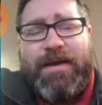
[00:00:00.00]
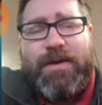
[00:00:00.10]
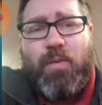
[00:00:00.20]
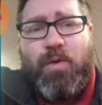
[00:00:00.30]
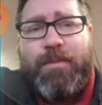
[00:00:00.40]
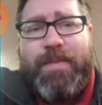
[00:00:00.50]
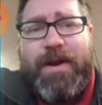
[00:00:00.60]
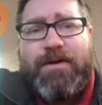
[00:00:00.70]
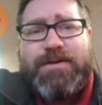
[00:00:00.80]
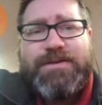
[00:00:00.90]
Word
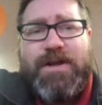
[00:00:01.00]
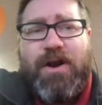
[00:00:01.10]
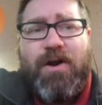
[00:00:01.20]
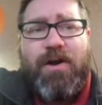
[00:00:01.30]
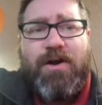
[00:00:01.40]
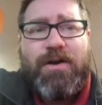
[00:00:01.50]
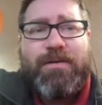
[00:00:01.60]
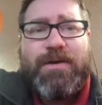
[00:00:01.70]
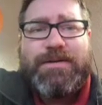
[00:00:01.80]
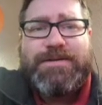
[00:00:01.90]
Bearers
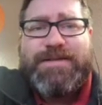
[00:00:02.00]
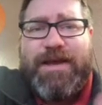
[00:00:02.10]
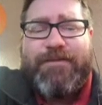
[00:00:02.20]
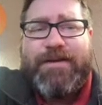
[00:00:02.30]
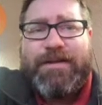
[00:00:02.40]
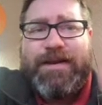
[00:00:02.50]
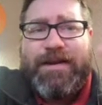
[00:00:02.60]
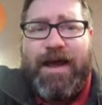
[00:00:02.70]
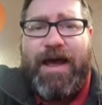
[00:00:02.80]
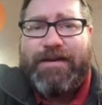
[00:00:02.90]
are definitely
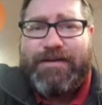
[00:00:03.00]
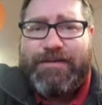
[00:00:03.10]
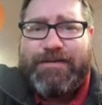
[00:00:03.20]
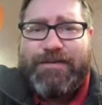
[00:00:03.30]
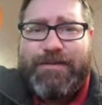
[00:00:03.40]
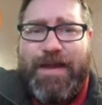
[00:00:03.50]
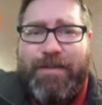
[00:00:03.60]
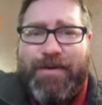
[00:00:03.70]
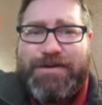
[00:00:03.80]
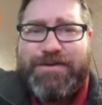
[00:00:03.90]
not a
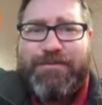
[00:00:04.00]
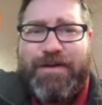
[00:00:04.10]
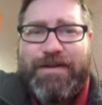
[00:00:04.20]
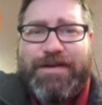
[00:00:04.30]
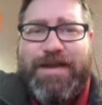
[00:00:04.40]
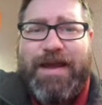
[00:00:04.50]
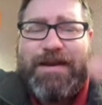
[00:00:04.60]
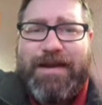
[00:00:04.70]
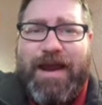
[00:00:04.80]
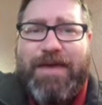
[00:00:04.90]
budget-friendly
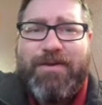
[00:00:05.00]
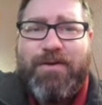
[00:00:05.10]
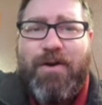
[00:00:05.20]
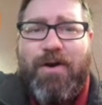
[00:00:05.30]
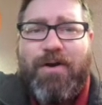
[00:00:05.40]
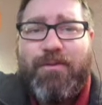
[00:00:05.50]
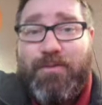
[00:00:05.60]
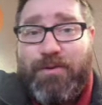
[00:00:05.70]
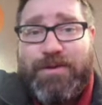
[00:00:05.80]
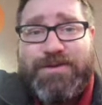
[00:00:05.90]
deck. Neither are
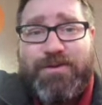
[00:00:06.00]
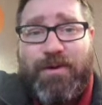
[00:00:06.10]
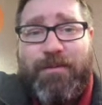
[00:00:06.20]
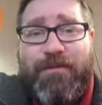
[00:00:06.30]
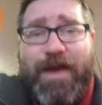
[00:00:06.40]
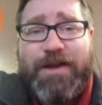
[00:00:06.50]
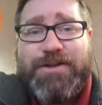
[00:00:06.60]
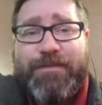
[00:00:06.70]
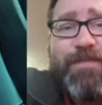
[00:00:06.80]
Ruinstorm faction.